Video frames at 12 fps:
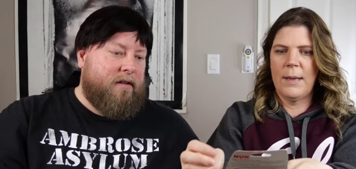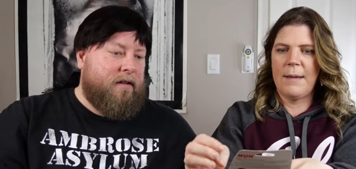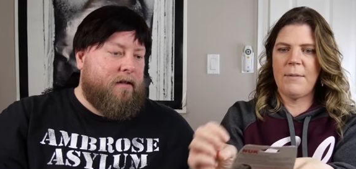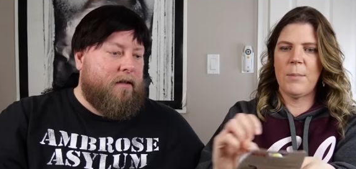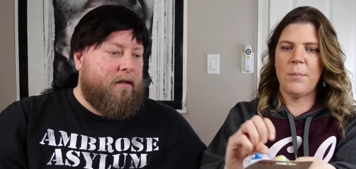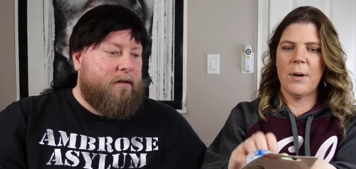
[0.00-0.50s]
Speaker 1: We
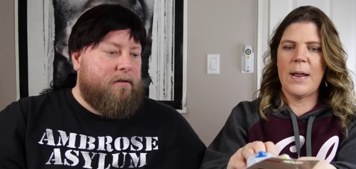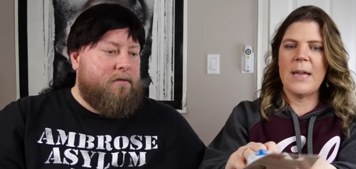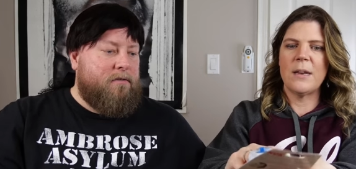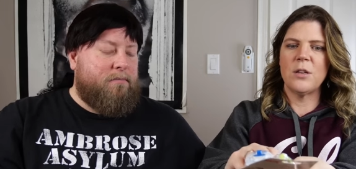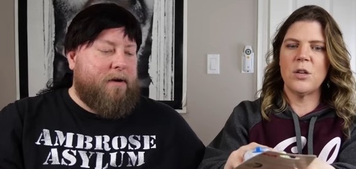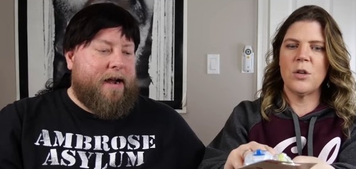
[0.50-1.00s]
have a
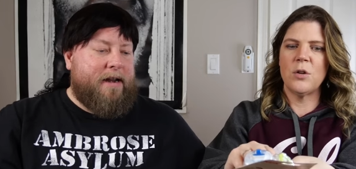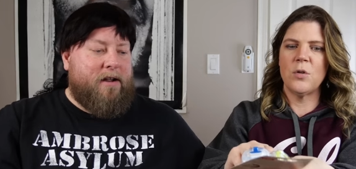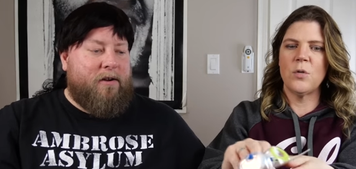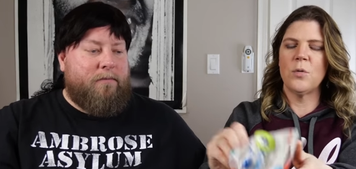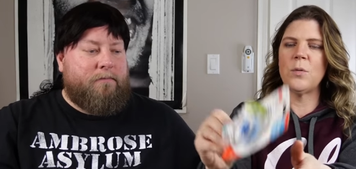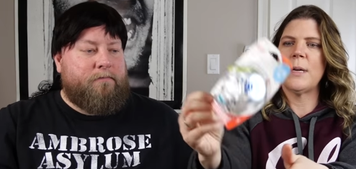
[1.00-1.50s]
brand, Ooh, brand
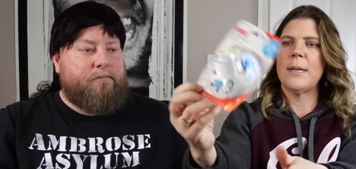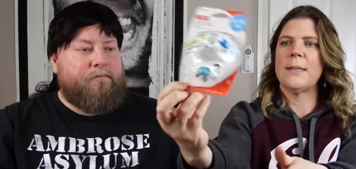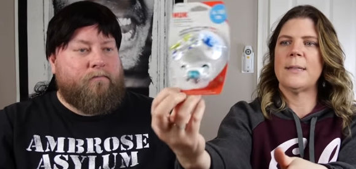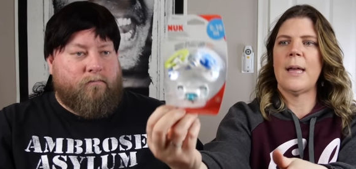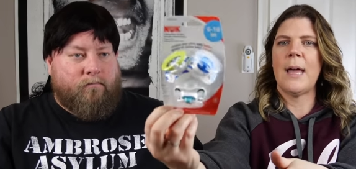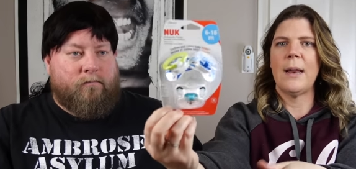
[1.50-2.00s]
new, new,
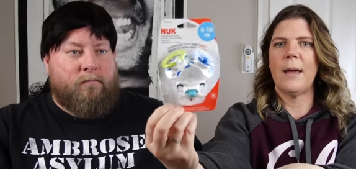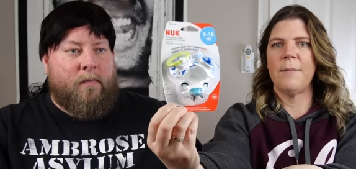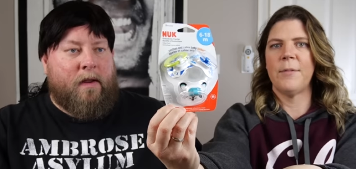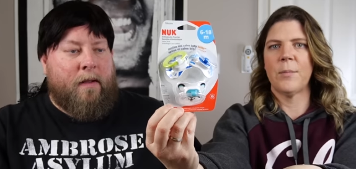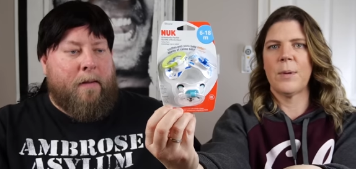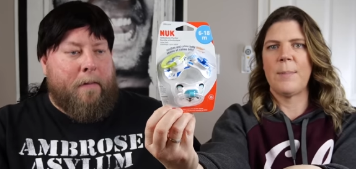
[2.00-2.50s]
set
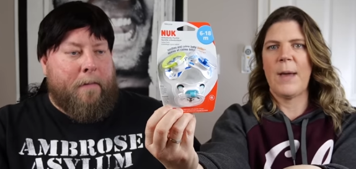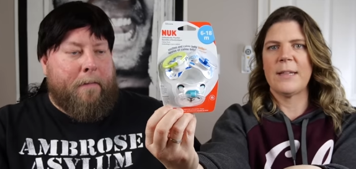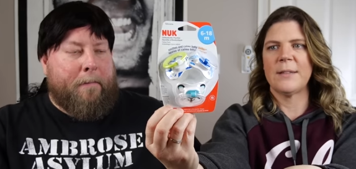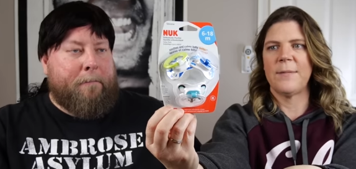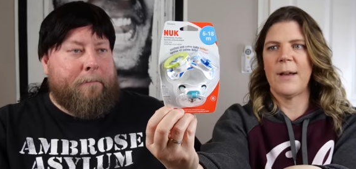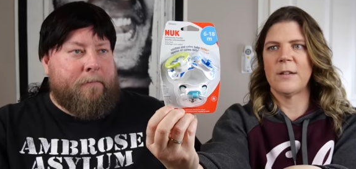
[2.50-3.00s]
of three
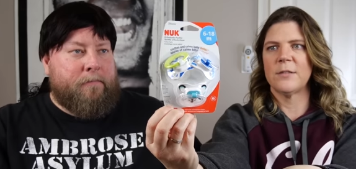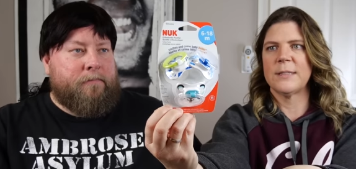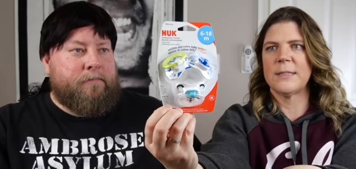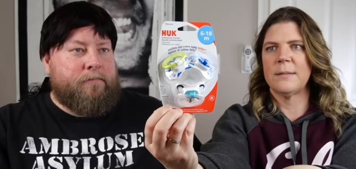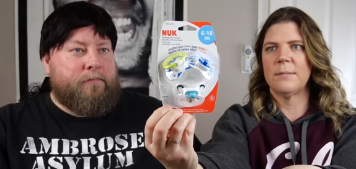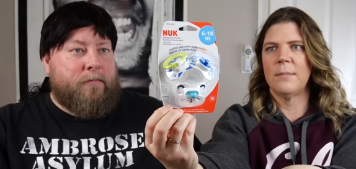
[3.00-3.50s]

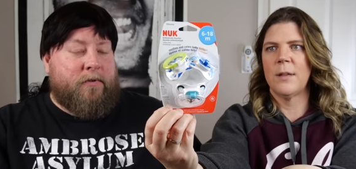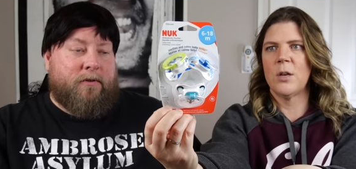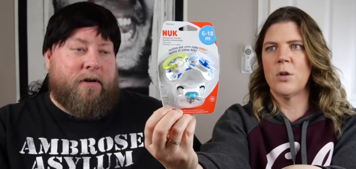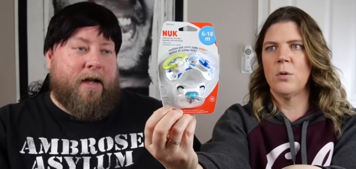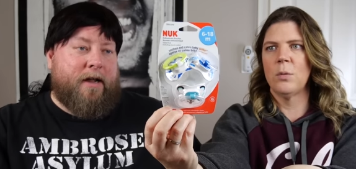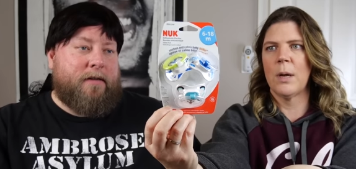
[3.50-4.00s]
pacifiers. Those the
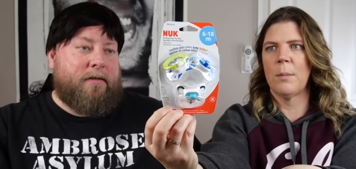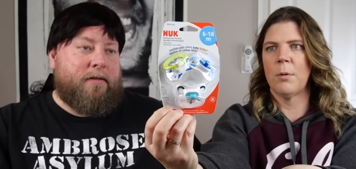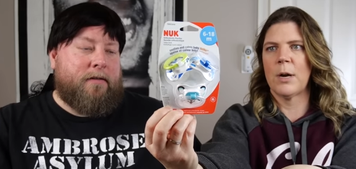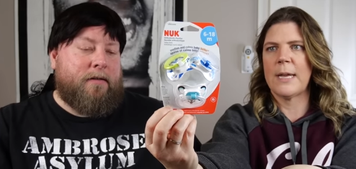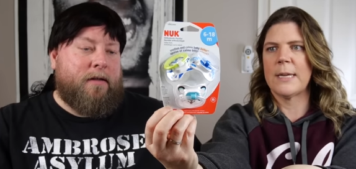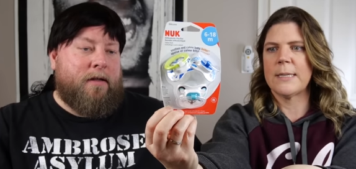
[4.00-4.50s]
NUK nice.
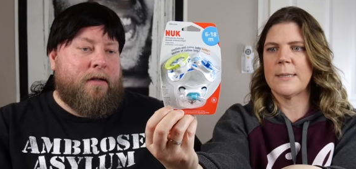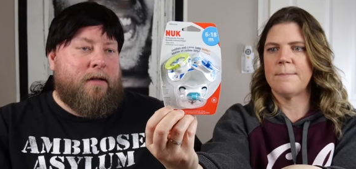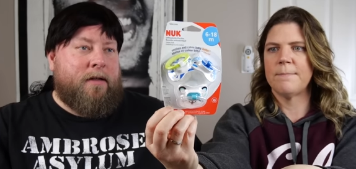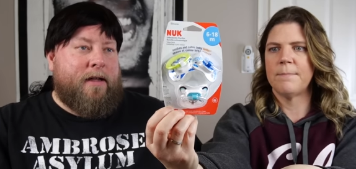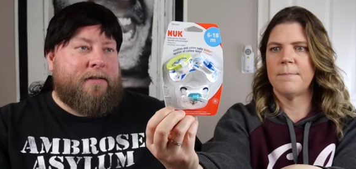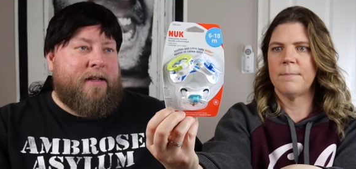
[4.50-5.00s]
brand.
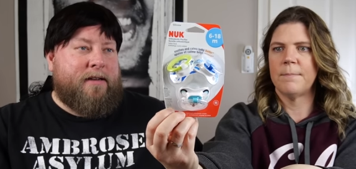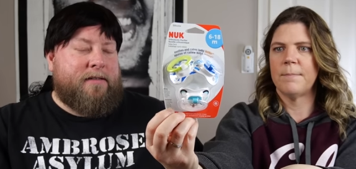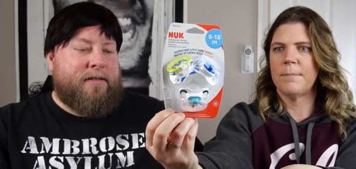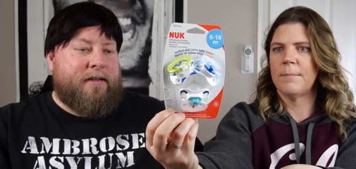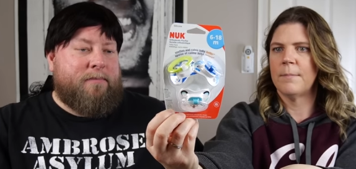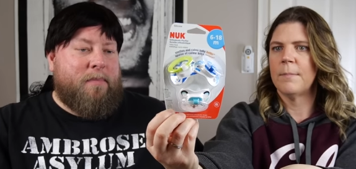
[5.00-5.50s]
Speaker 2: That's like
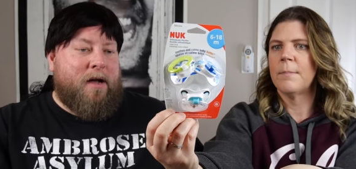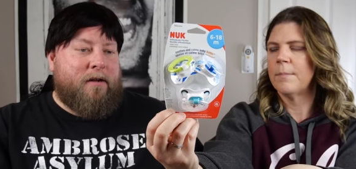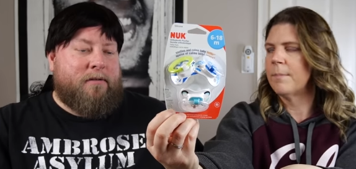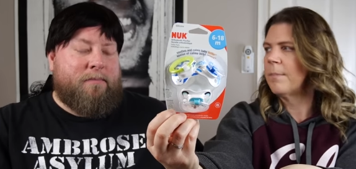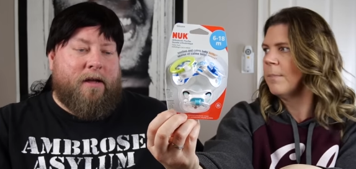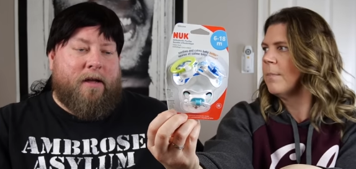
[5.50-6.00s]
six
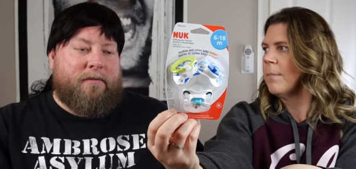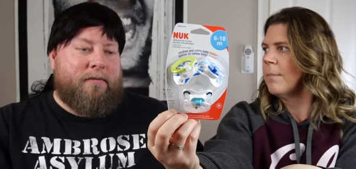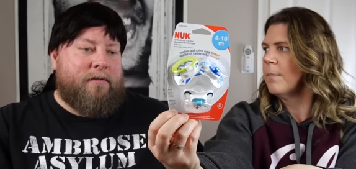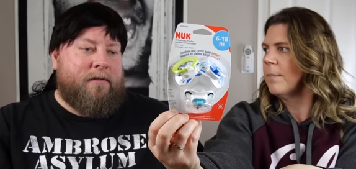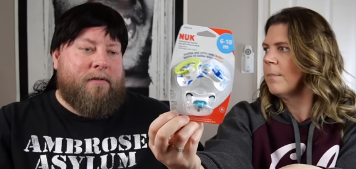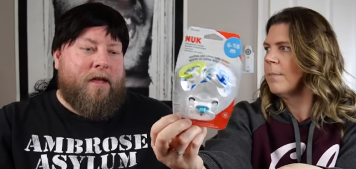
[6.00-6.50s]
bucks, but
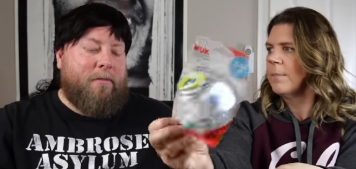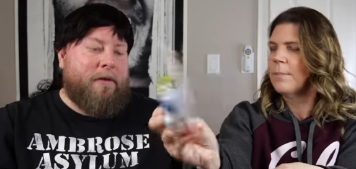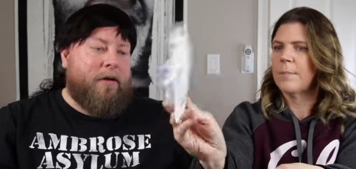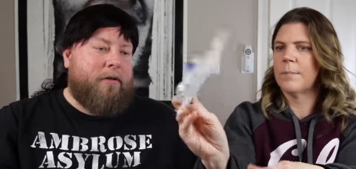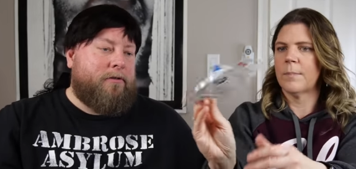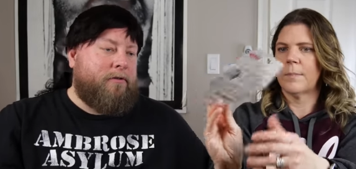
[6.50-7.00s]
I'll be
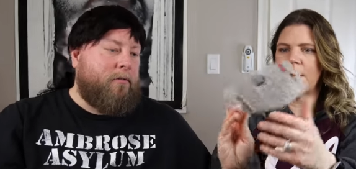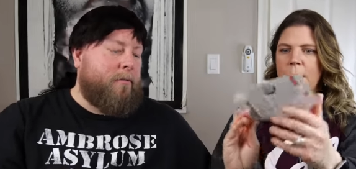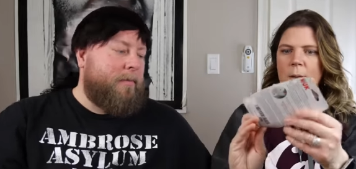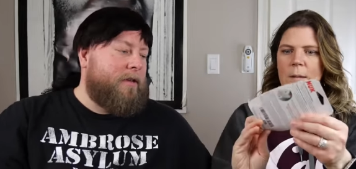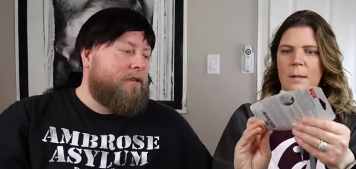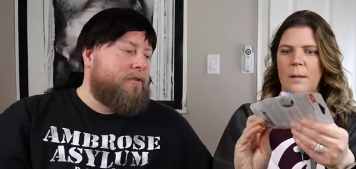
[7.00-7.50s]
going to one of
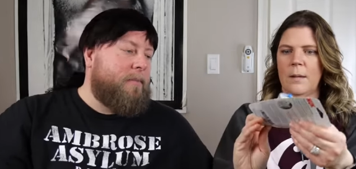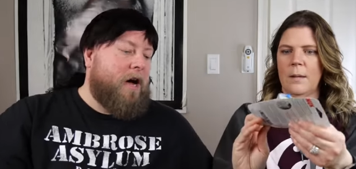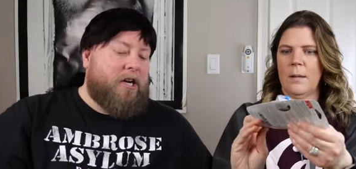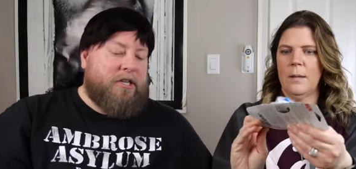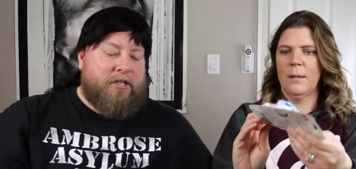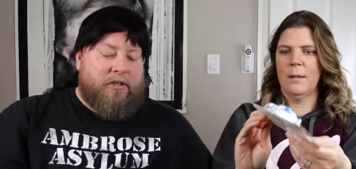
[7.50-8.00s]
my mystery
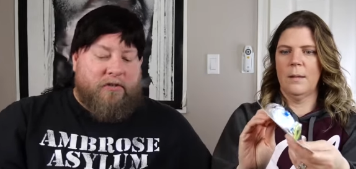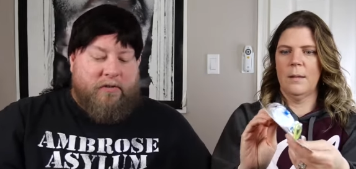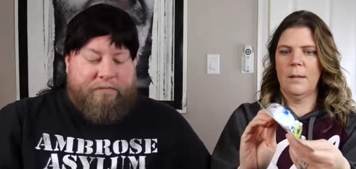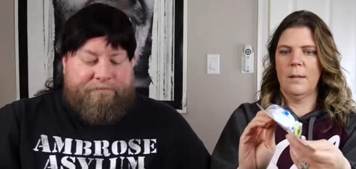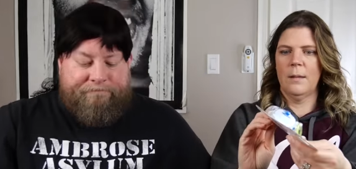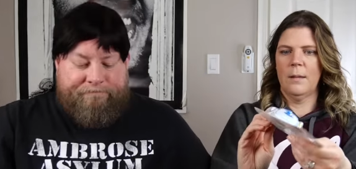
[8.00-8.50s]
boxes.
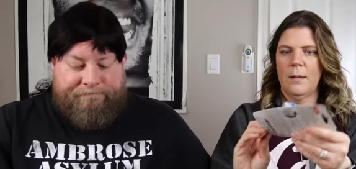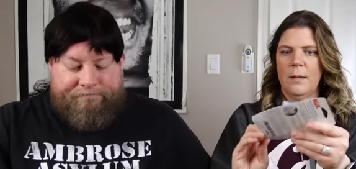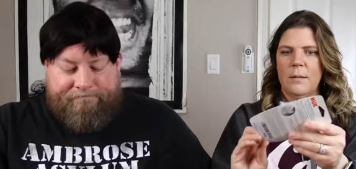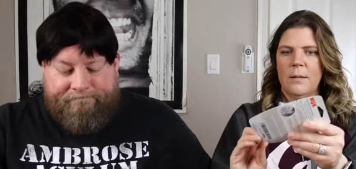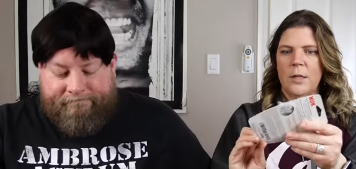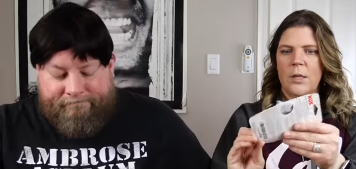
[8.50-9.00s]

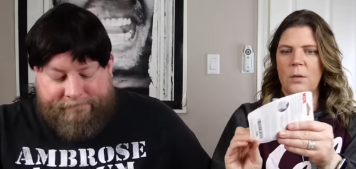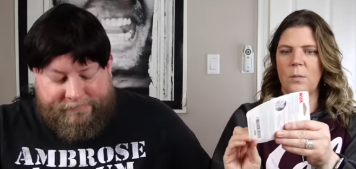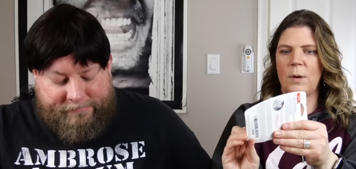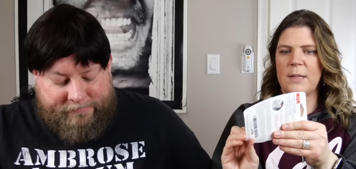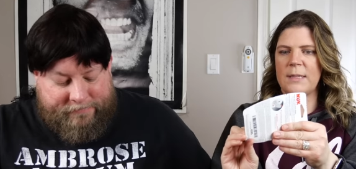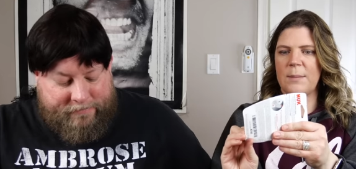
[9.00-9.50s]
Speaker 1: It's cute.
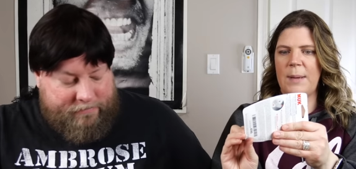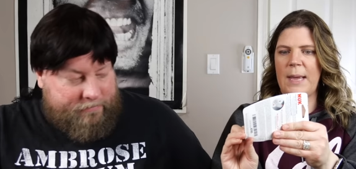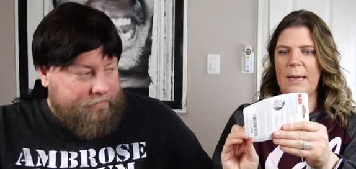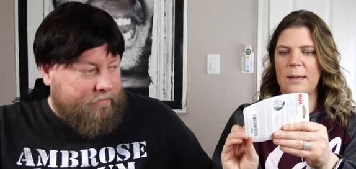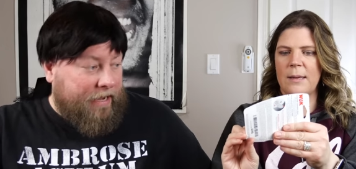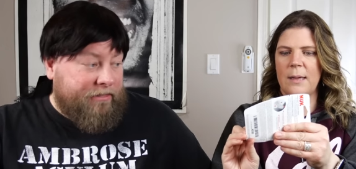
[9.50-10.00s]
One's a
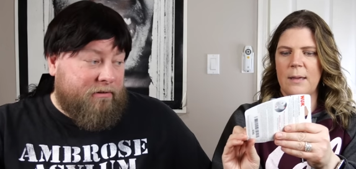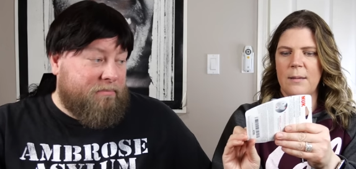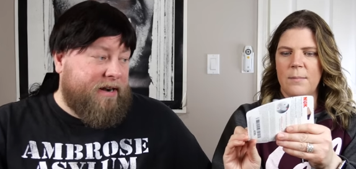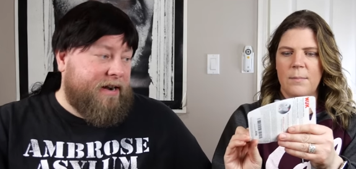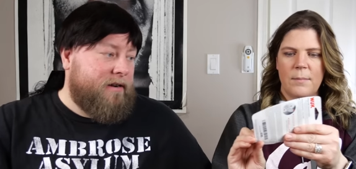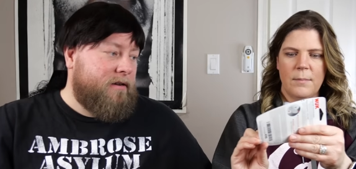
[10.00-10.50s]
panda. And they're
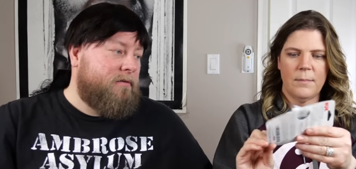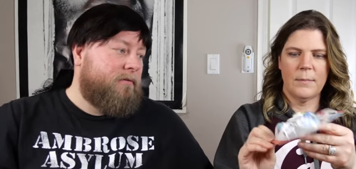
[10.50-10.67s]
brand new.